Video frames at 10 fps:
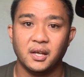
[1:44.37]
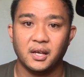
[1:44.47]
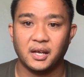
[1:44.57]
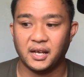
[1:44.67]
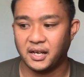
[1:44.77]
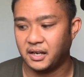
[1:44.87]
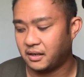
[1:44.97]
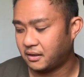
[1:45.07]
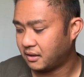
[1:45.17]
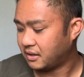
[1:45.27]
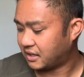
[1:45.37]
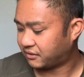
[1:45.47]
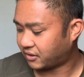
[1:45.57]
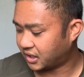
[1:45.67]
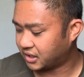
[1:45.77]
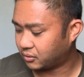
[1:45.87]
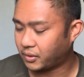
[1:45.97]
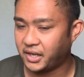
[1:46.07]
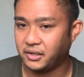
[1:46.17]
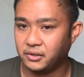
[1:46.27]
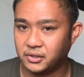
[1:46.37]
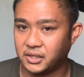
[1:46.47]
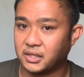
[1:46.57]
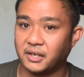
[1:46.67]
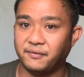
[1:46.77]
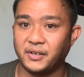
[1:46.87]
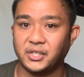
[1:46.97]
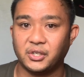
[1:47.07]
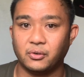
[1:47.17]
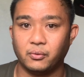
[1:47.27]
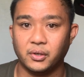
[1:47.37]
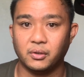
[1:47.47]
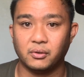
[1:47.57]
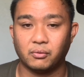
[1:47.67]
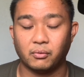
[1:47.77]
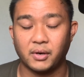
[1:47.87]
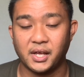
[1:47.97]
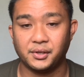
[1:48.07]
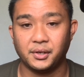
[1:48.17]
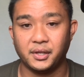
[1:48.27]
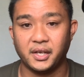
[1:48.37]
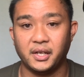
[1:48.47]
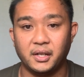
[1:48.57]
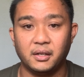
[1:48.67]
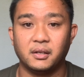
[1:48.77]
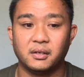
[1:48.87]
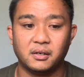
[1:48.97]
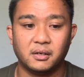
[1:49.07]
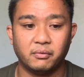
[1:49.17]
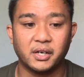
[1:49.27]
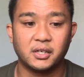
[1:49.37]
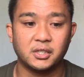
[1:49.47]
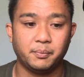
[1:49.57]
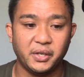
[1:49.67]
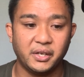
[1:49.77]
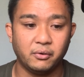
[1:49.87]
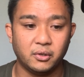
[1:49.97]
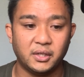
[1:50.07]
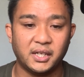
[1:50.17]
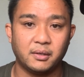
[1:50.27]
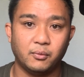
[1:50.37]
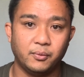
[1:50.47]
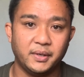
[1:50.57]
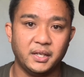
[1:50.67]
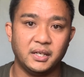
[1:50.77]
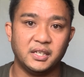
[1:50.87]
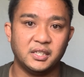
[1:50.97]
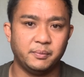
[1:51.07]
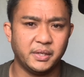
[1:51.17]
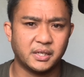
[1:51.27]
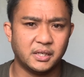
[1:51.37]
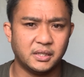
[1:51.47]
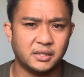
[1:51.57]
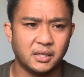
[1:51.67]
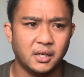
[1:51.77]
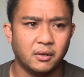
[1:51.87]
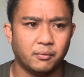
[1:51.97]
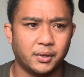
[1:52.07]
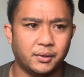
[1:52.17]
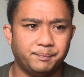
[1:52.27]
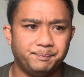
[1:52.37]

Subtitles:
And as far as why I use this conventional reel rather than a regular spinning reel at the moment is because, well,